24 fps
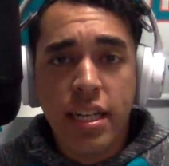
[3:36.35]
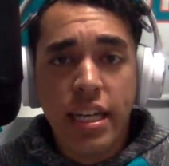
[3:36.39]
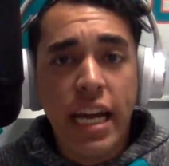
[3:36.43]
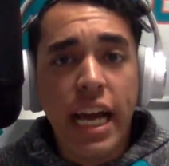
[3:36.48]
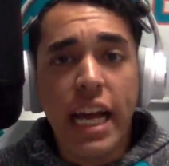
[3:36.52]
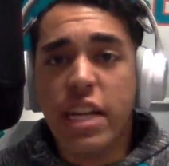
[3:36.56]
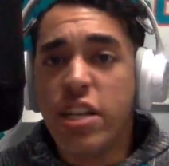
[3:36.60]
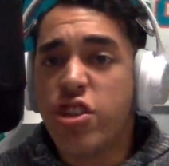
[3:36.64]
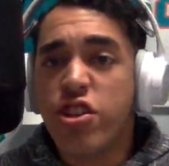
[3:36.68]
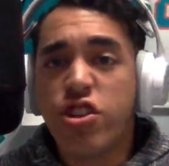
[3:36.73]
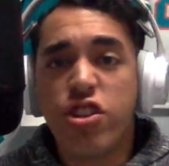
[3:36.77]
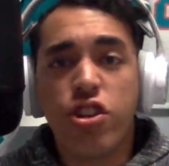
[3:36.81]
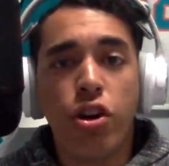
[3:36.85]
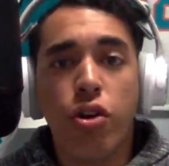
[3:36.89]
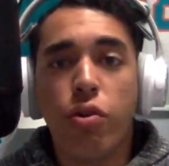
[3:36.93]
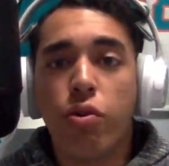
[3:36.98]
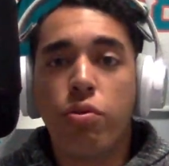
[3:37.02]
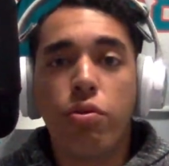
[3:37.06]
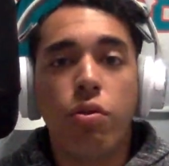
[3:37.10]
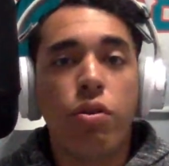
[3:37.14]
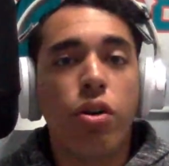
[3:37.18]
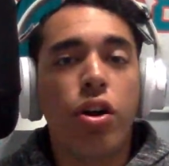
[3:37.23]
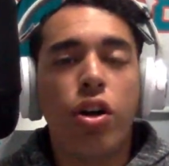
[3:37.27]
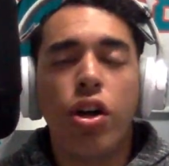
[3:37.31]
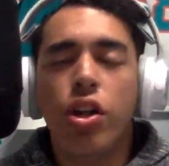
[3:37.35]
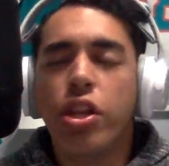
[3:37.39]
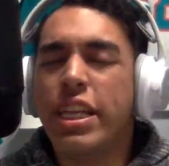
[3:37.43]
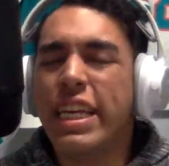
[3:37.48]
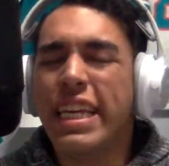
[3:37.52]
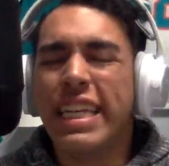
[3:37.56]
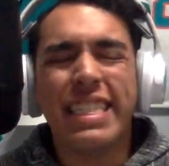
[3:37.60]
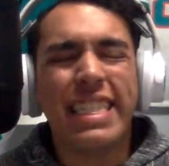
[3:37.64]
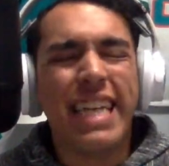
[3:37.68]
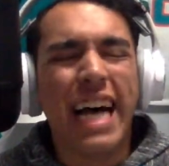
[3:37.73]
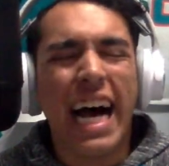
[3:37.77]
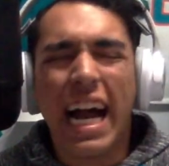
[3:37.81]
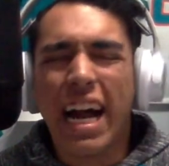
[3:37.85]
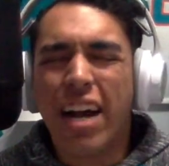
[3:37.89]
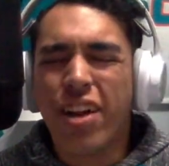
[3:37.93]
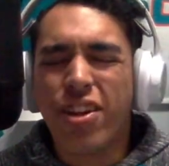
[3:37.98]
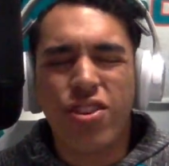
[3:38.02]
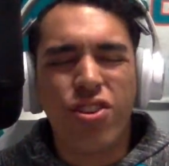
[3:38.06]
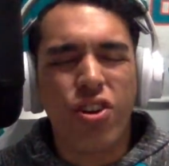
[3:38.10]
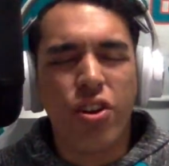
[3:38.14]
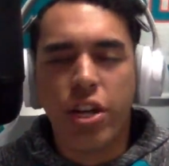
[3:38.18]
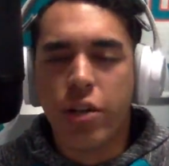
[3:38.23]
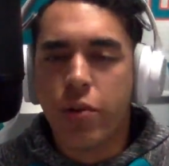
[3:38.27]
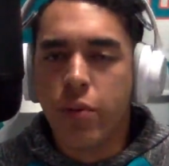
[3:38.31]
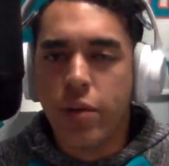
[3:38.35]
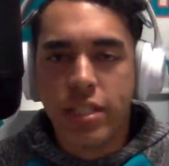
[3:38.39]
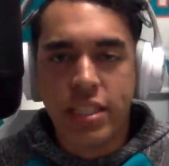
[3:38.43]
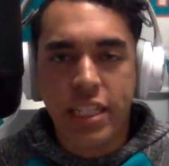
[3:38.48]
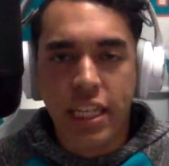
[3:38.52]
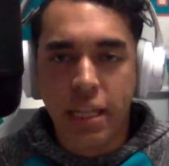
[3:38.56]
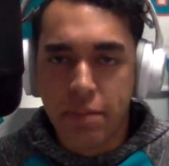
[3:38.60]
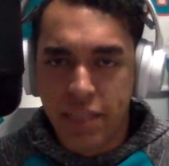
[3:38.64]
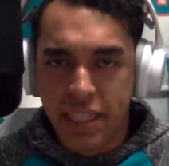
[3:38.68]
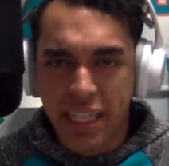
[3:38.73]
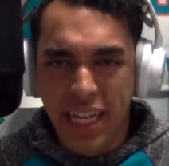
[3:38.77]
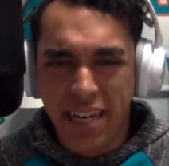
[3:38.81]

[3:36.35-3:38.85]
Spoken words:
and show the entire 31 teams